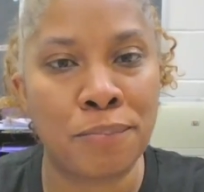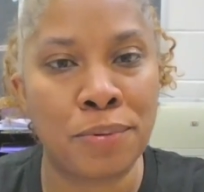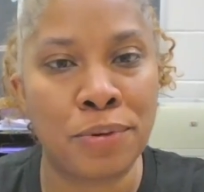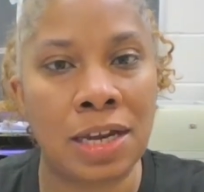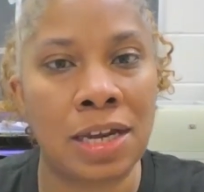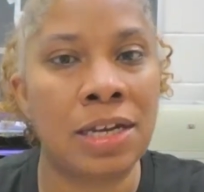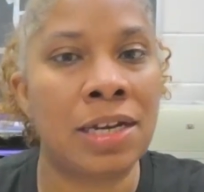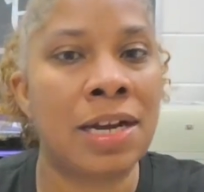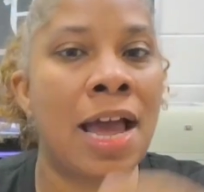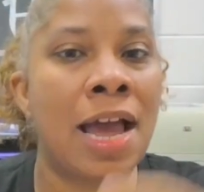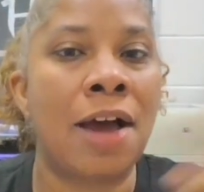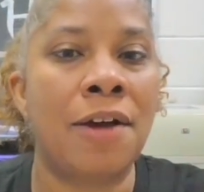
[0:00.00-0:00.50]

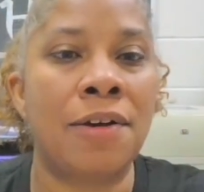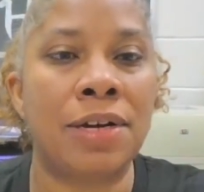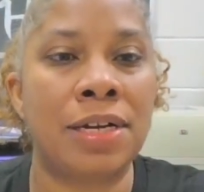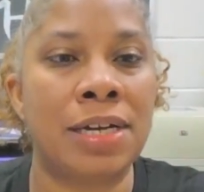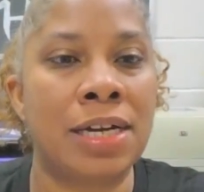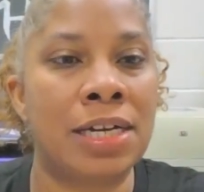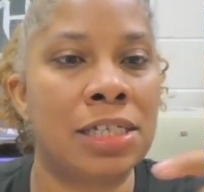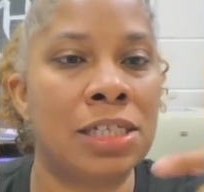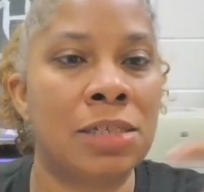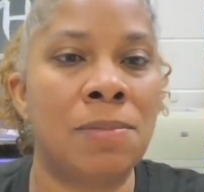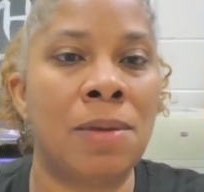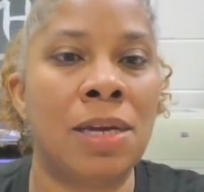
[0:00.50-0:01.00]
and how it
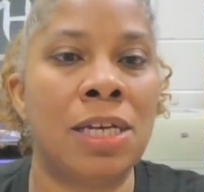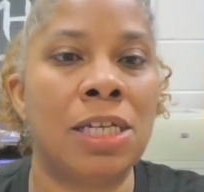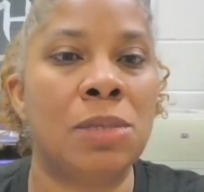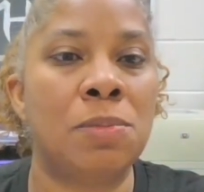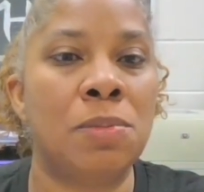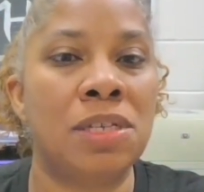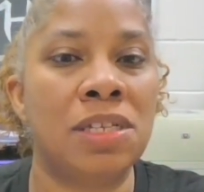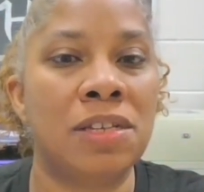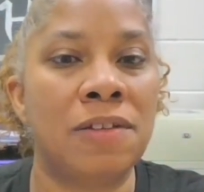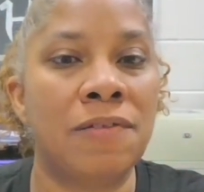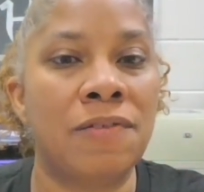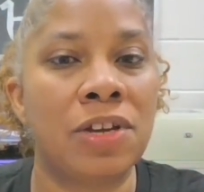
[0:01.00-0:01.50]
connects to my
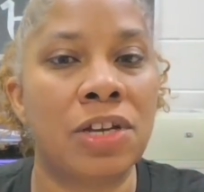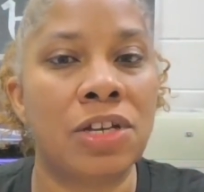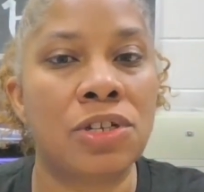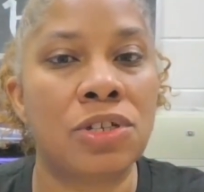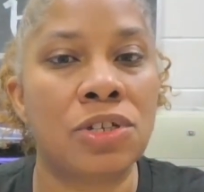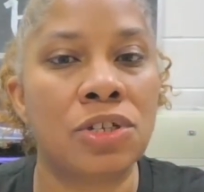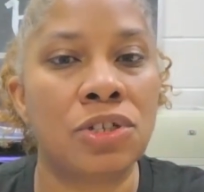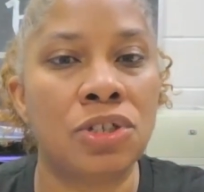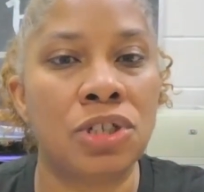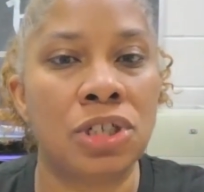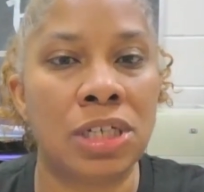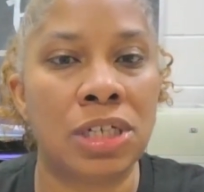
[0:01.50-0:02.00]
specific
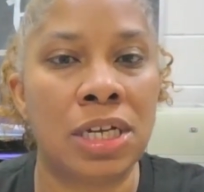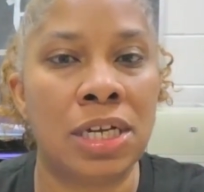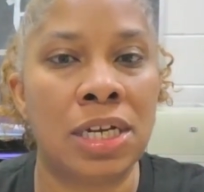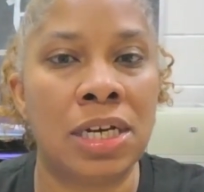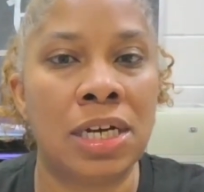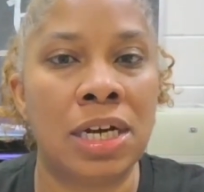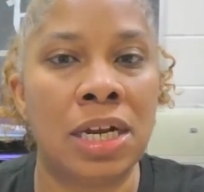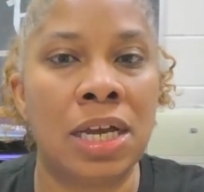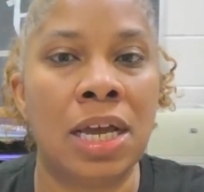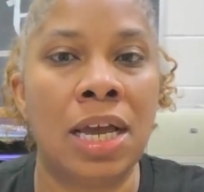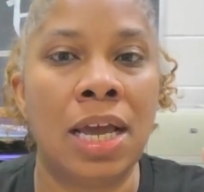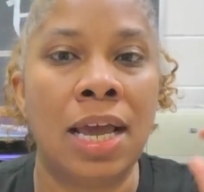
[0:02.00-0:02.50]

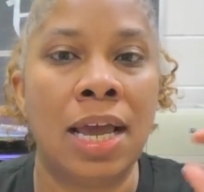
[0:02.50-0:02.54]
assertion,